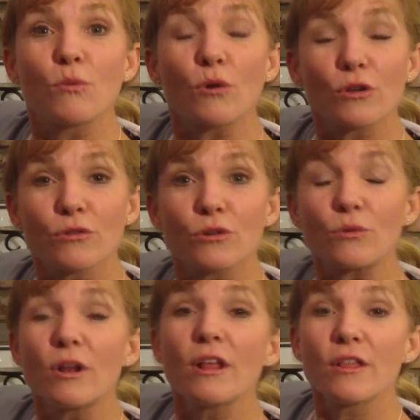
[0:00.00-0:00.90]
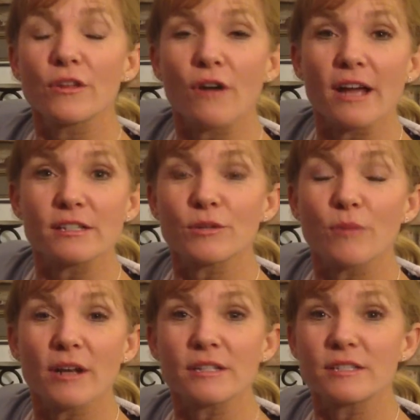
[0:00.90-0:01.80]
more through their eyes, their
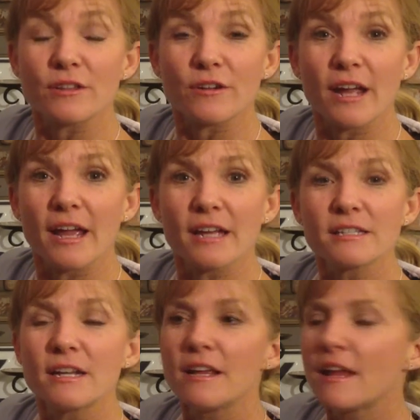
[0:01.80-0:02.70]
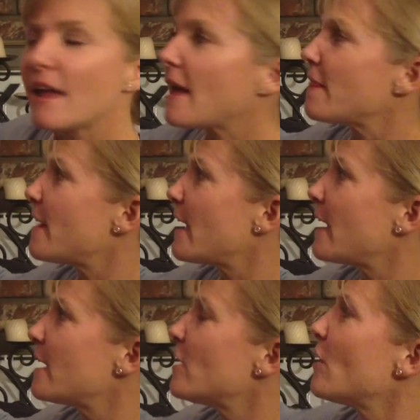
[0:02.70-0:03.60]
bodies, and their hands, and
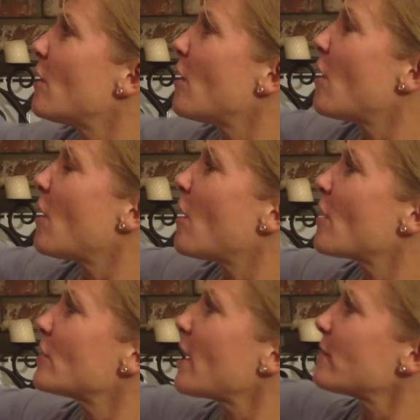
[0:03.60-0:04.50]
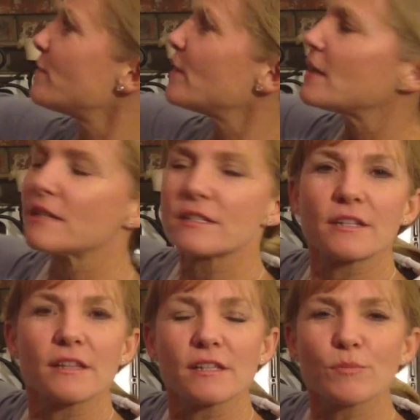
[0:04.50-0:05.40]
they are not fitting
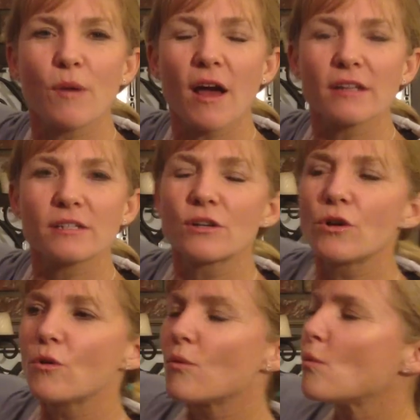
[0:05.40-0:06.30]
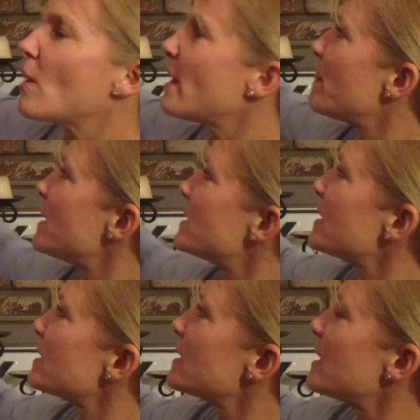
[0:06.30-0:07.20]
into this box when these kids